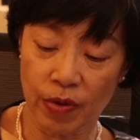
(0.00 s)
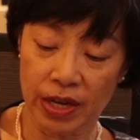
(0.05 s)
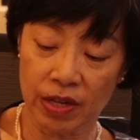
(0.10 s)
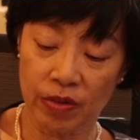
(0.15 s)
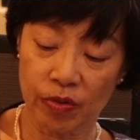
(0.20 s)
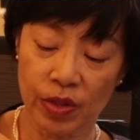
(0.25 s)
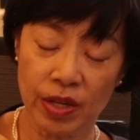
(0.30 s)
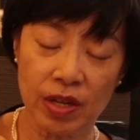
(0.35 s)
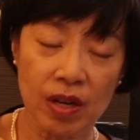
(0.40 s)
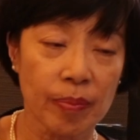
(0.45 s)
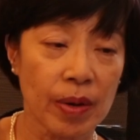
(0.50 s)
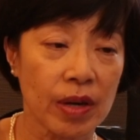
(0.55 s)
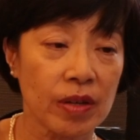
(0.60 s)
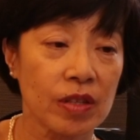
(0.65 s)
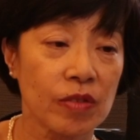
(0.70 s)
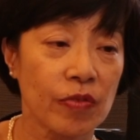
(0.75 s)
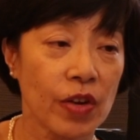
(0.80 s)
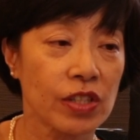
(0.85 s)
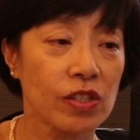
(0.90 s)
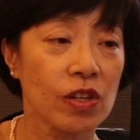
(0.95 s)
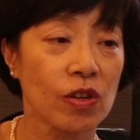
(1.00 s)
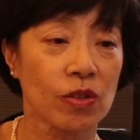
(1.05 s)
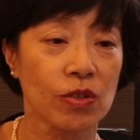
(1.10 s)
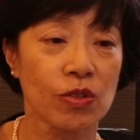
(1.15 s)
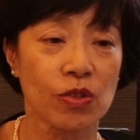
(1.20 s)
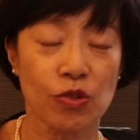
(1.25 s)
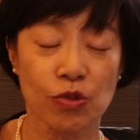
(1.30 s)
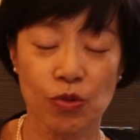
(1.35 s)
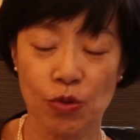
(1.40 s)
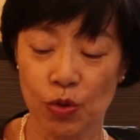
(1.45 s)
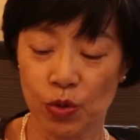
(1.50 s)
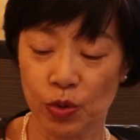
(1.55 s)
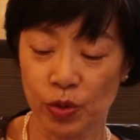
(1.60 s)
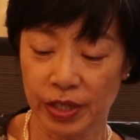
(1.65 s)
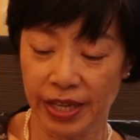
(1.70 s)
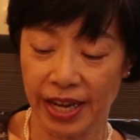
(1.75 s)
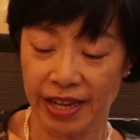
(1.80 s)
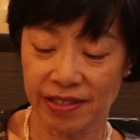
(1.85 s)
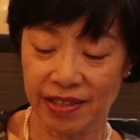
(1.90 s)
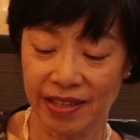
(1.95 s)
And you think about infection
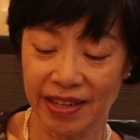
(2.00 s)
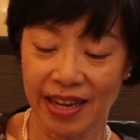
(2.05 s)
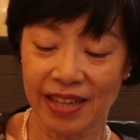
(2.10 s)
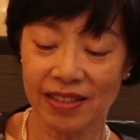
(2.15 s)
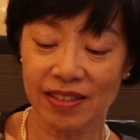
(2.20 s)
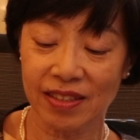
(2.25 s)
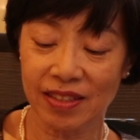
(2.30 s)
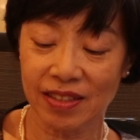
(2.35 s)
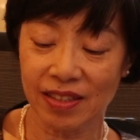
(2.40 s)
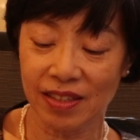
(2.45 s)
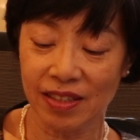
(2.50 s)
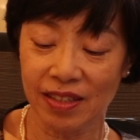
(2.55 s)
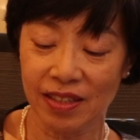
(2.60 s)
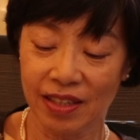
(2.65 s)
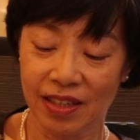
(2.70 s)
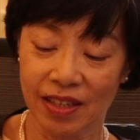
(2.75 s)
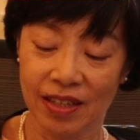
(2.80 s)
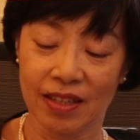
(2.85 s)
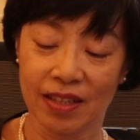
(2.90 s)
control as an entity,